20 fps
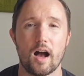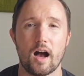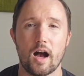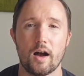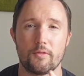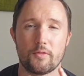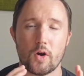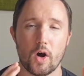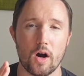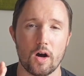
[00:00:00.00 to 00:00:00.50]

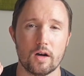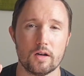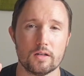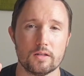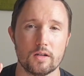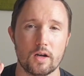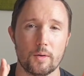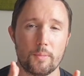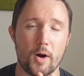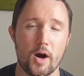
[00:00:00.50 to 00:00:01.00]
I've got,
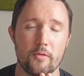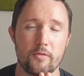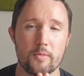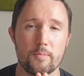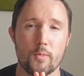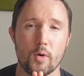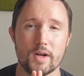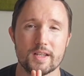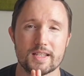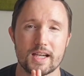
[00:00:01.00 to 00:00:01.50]
apart
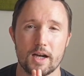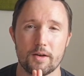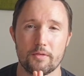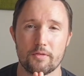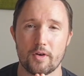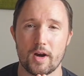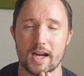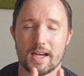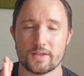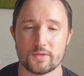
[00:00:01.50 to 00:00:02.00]
from Muay Thai
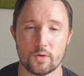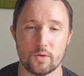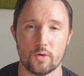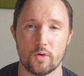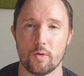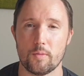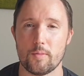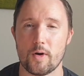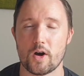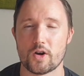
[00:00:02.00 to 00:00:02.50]
Fridays
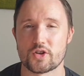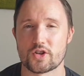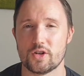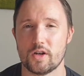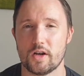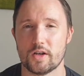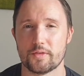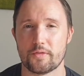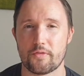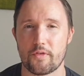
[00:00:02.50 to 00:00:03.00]
or martial
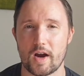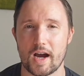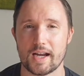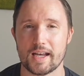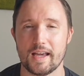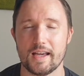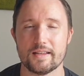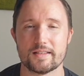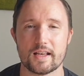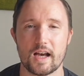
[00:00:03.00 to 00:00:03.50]
arts
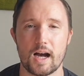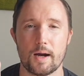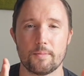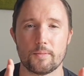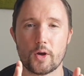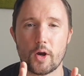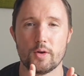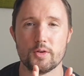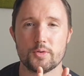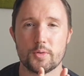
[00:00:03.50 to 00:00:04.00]
Fridays, I'm
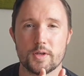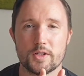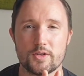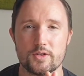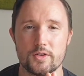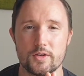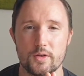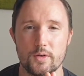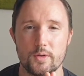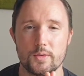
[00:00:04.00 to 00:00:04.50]
going to
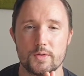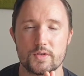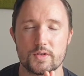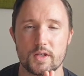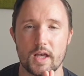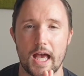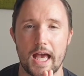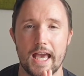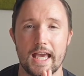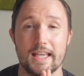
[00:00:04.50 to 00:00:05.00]
introduce
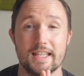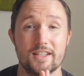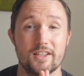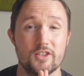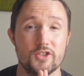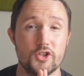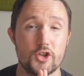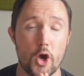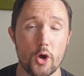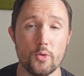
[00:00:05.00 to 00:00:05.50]
a
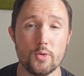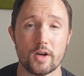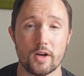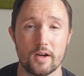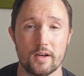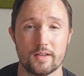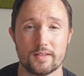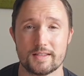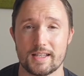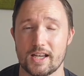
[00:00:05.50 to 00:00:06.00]

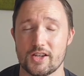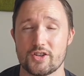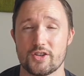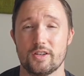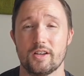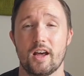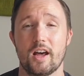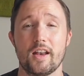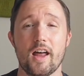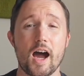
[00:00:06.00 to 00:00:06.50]
yoga
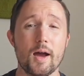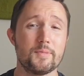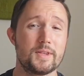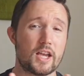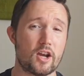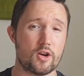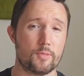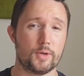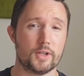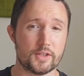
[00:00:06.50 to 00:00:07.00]
session. And I'm
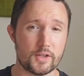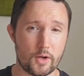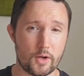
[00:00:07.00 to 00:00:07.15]
terrible at